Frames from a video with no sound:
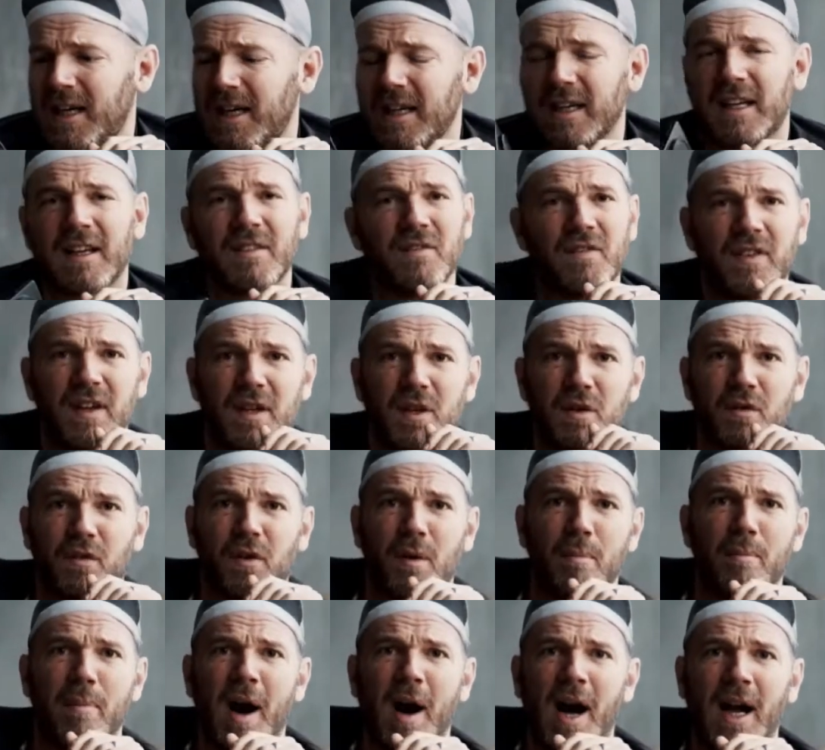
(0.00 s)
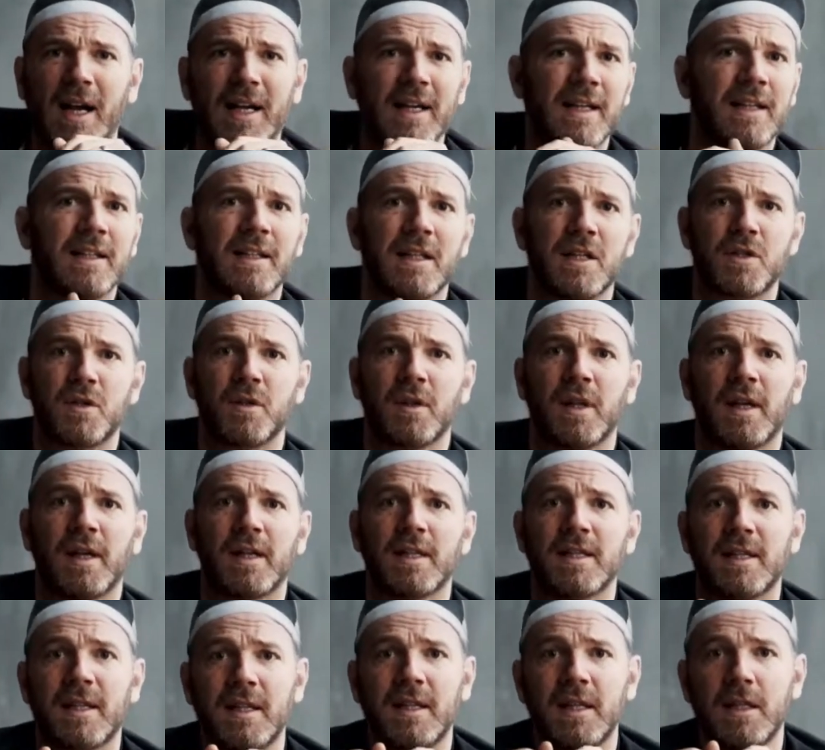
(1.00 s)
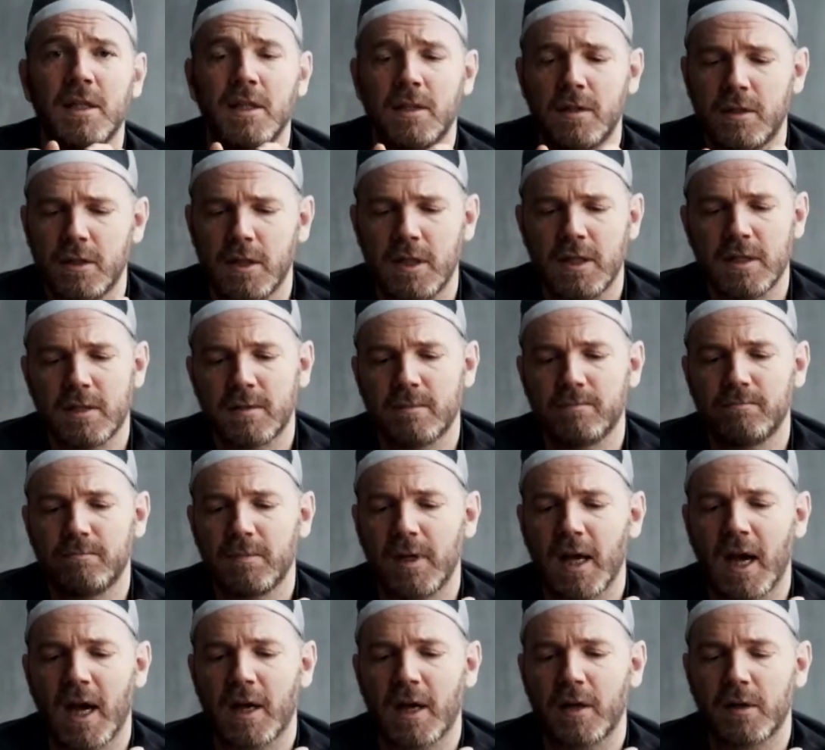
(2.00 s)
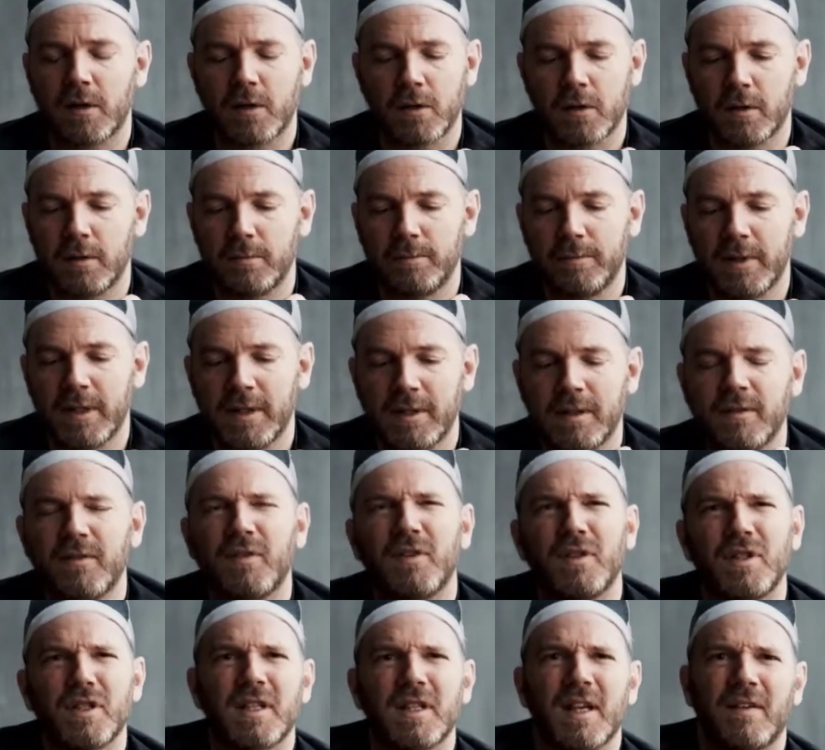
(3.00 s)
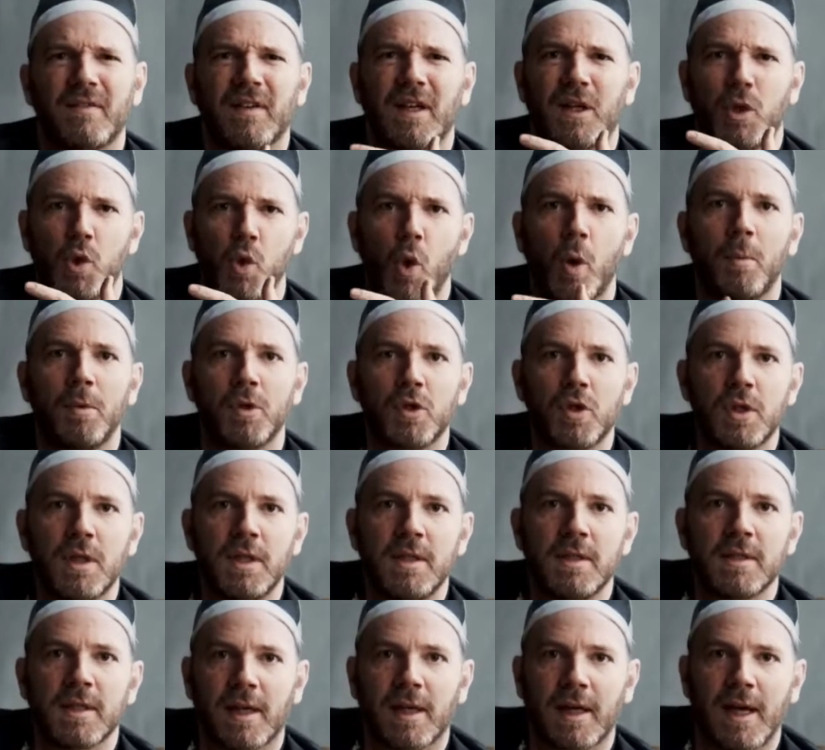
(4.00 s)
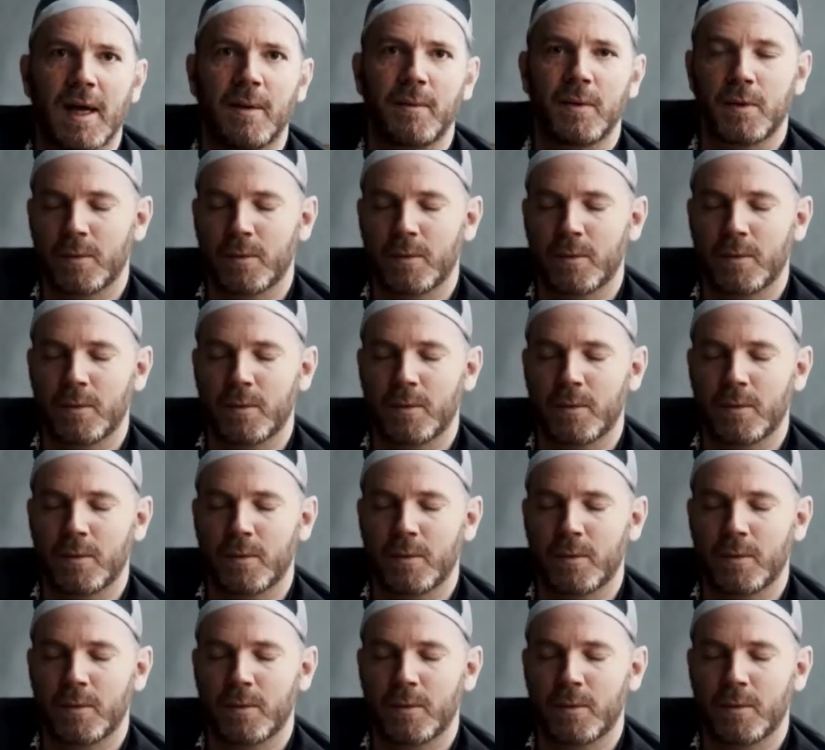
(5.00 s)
It can fit in your front pocket unless you're like a skinny jeans guy or girl, but if you just have like normal jeans like I would